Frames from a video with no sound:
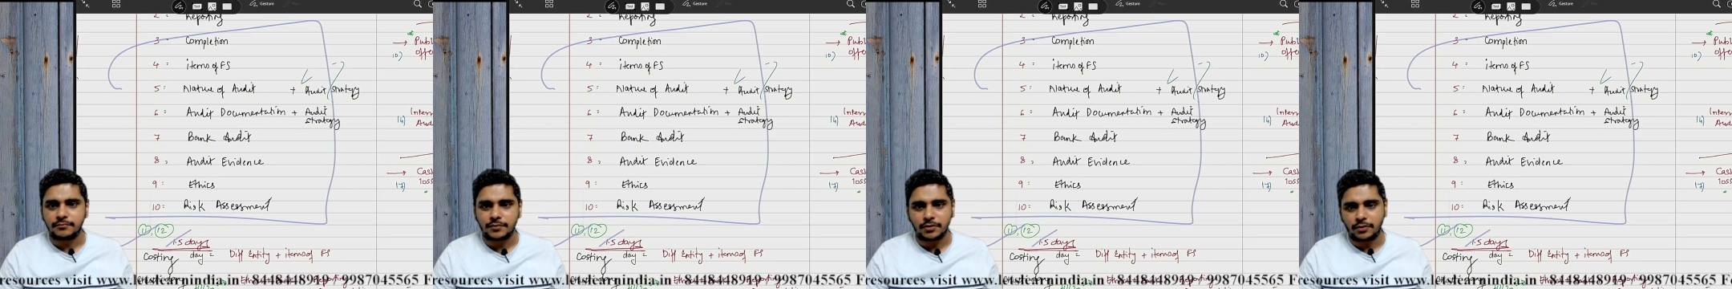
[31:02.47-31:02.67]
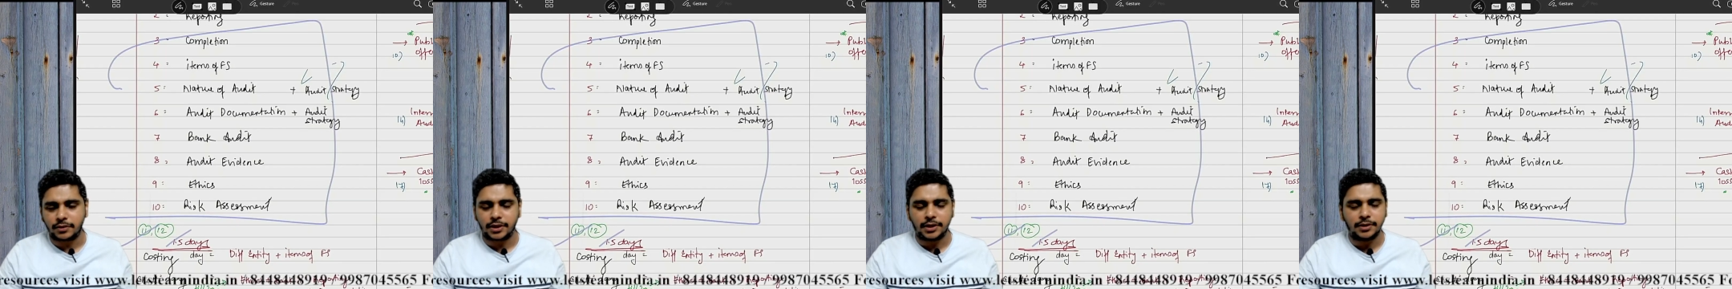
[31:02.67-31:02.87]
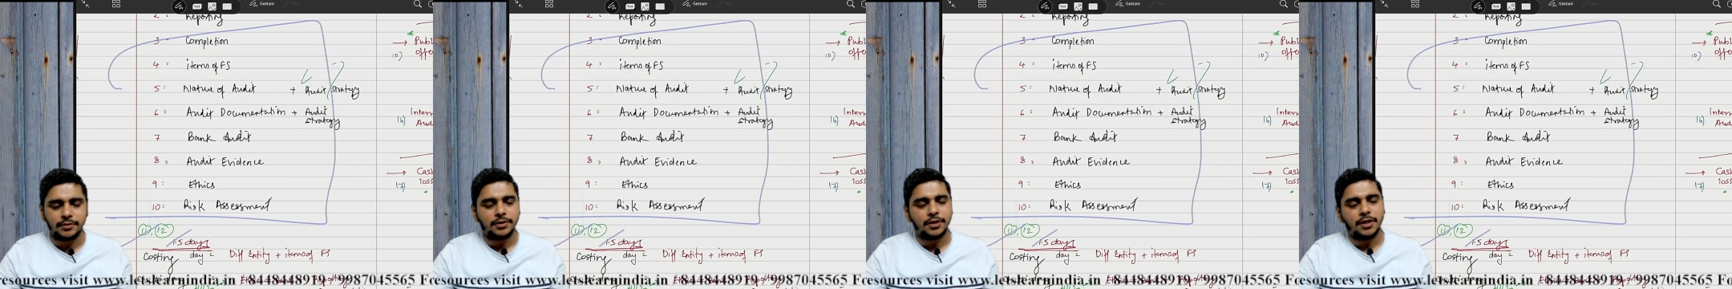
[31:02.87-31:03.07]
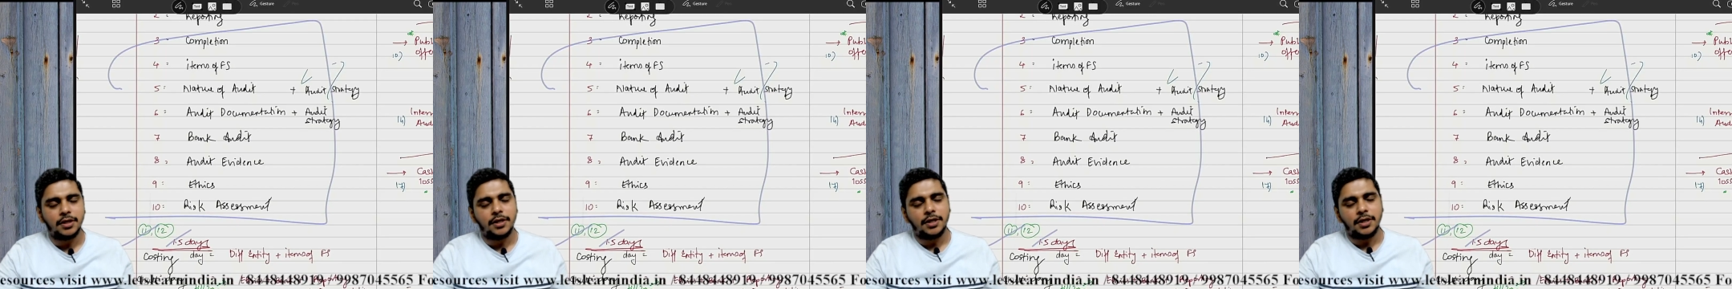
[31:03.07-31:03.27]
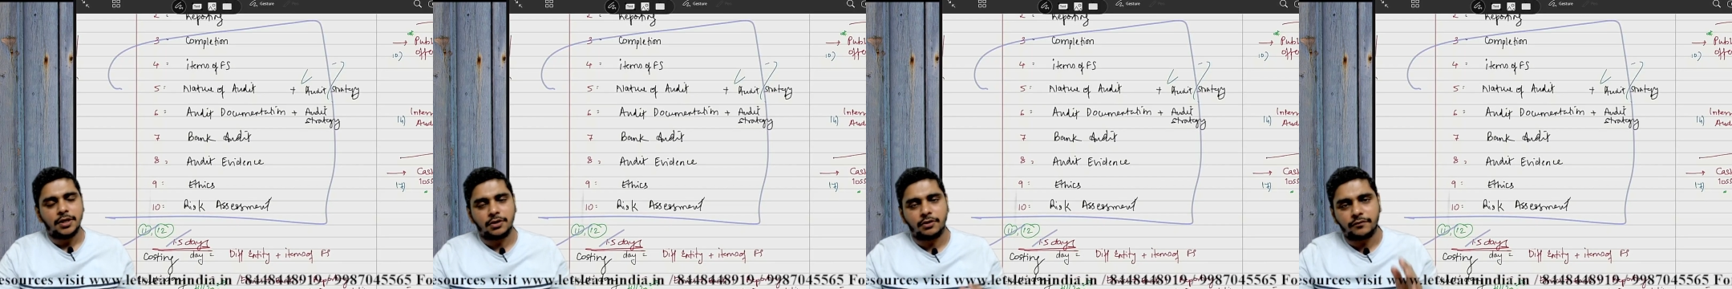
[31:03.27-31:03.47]
Okay.
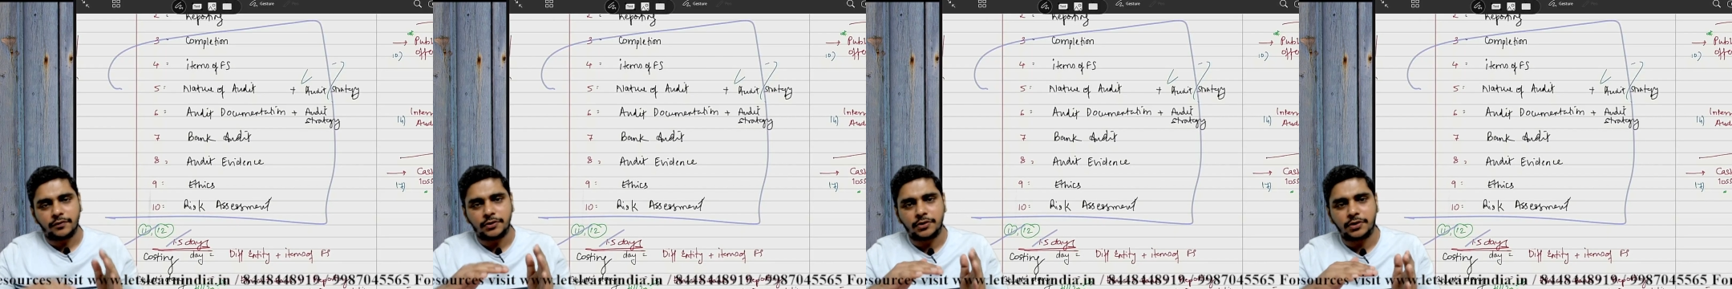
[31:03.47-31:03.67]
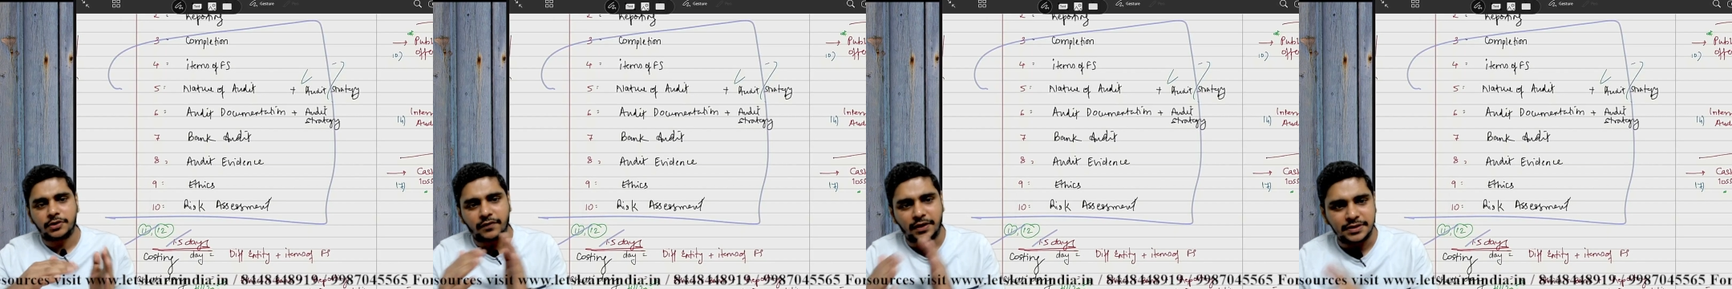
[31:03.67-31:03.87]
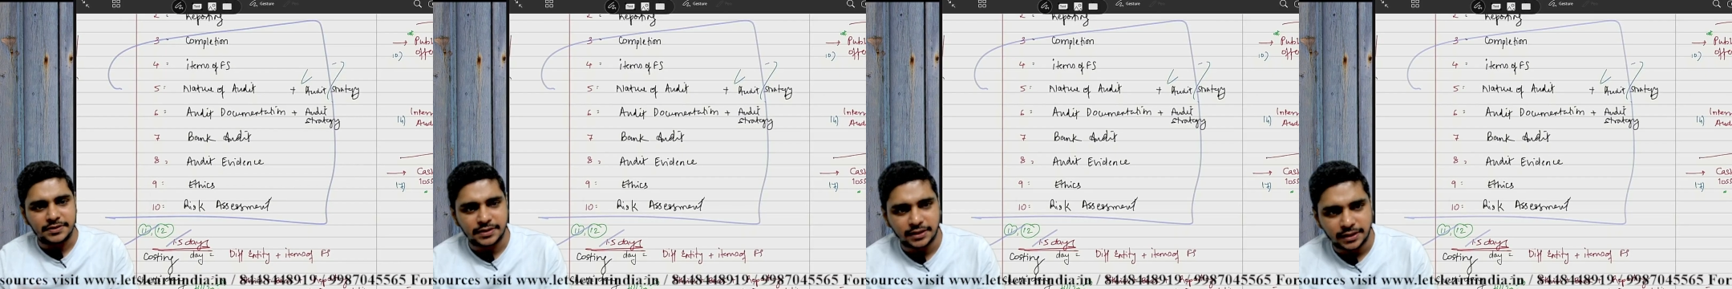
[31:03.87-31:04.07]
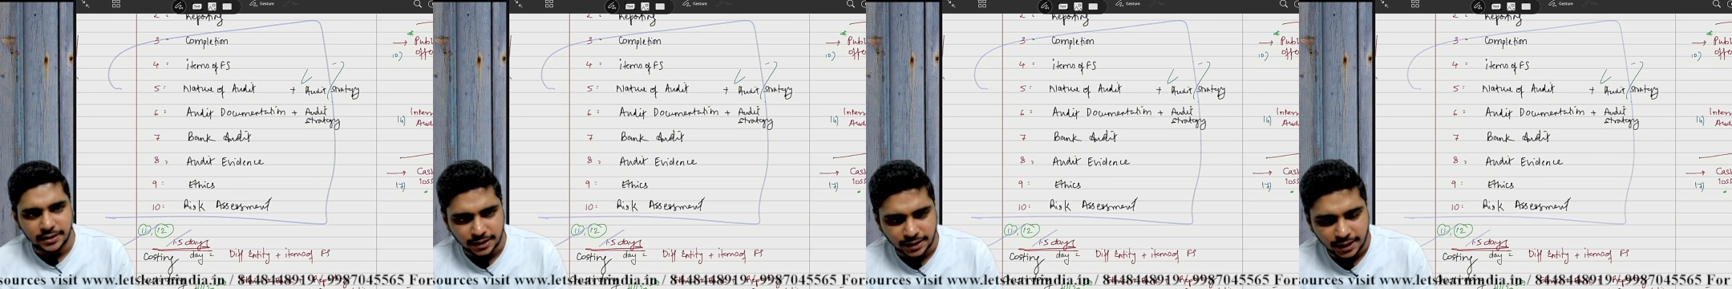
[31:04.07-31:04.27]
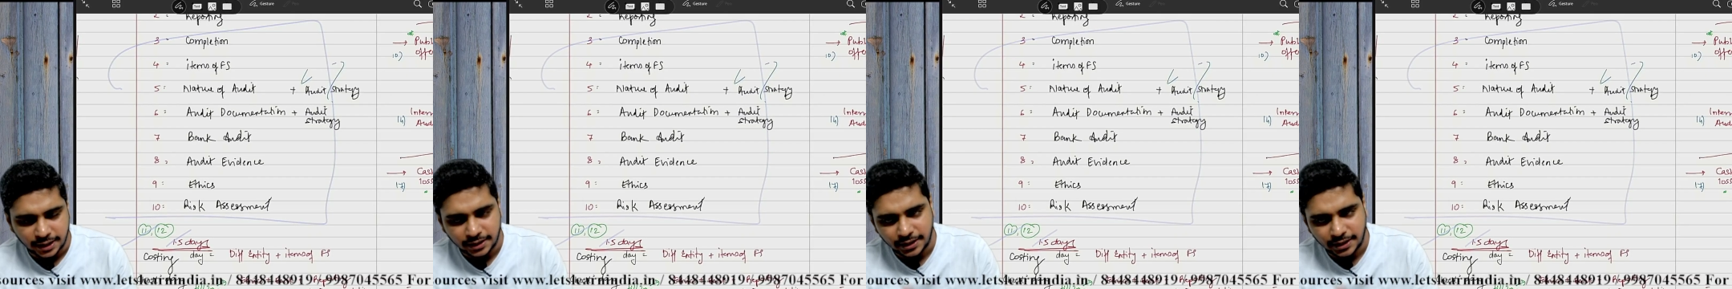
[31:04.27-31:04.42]
Now when you're revising it again,